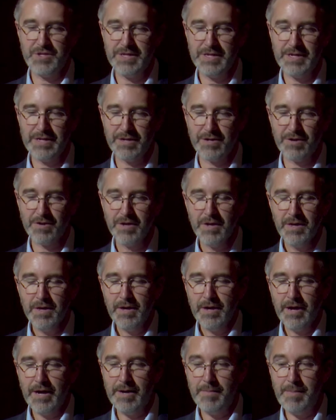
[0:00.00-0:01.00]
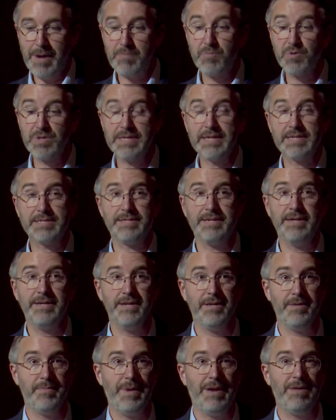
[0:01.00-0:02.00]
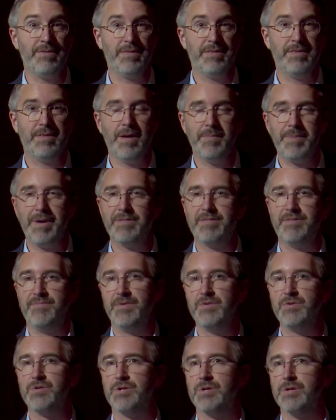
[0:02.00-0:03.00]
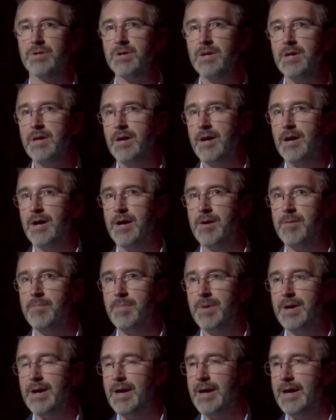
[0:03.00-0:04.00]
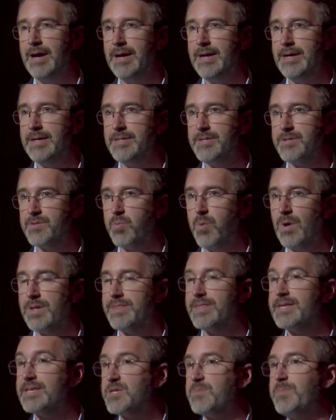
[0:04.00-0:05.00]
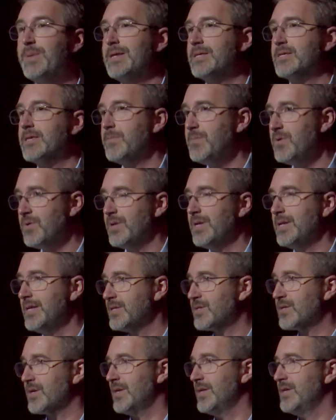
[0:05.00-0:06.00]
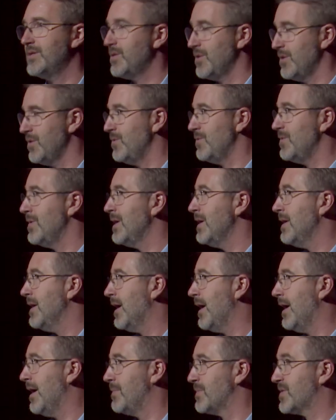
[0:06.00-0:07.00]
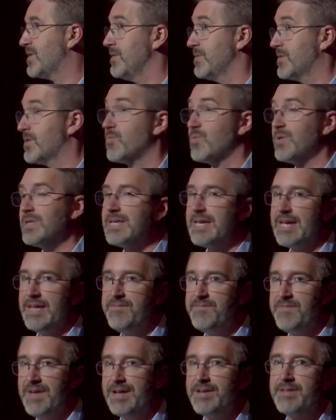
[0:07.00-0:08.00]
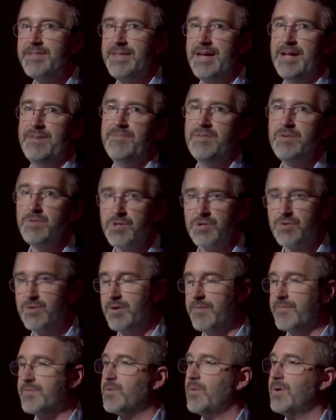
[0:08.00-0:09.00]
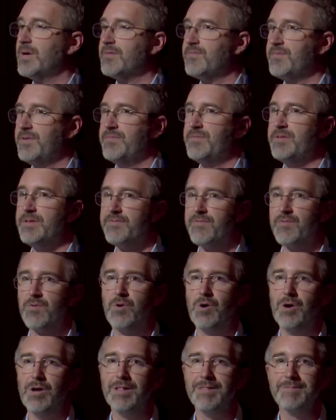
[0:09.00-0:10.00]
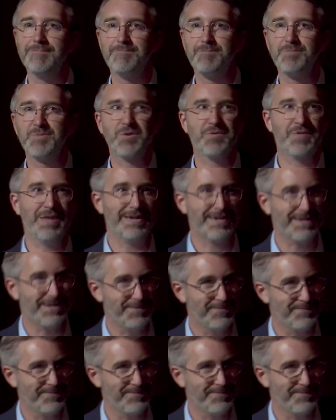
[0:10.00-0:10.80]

here. I'm really excited about the future and what this space community is going to do to really invent that future of 2050 for all. So thank you.